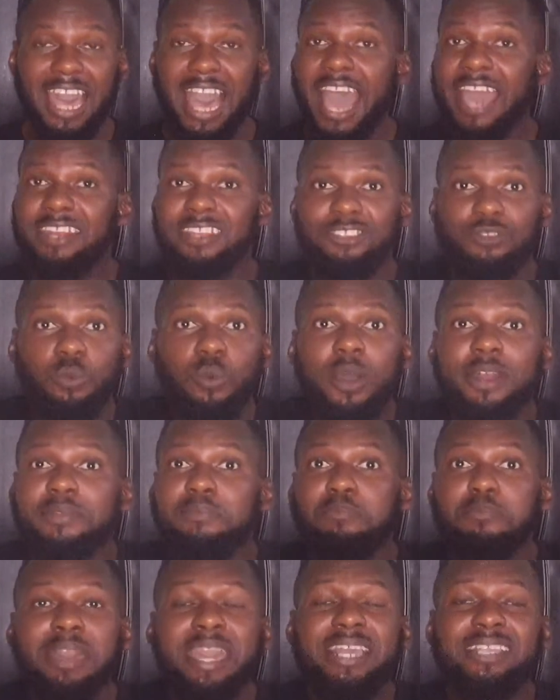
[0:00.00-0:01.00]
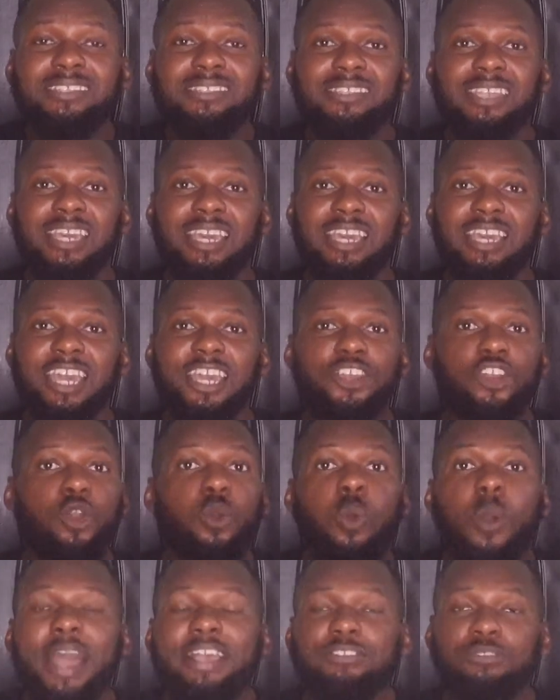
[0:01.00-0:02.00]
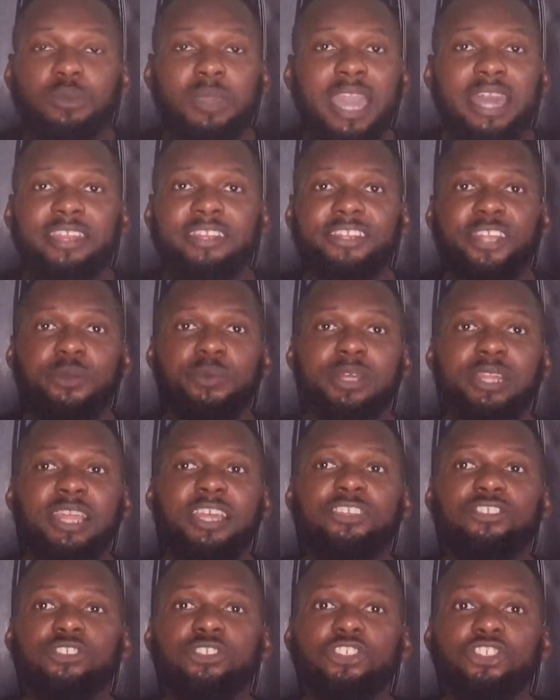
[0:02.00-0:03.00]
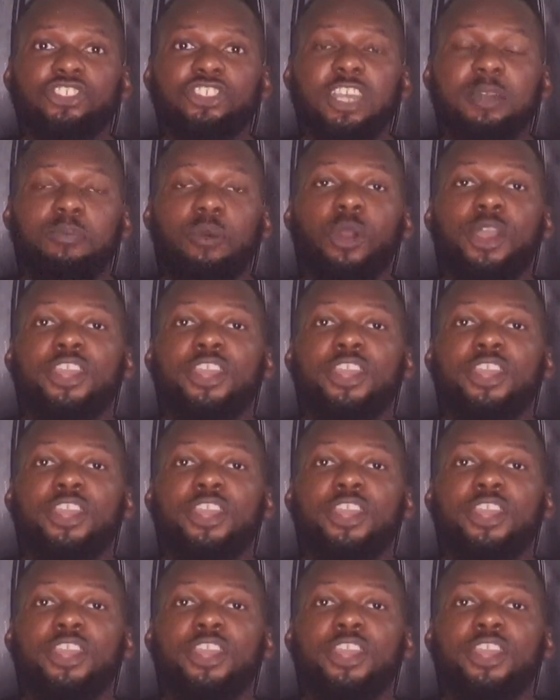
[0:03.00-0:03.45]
And it's what makes a quest to get in a relationship,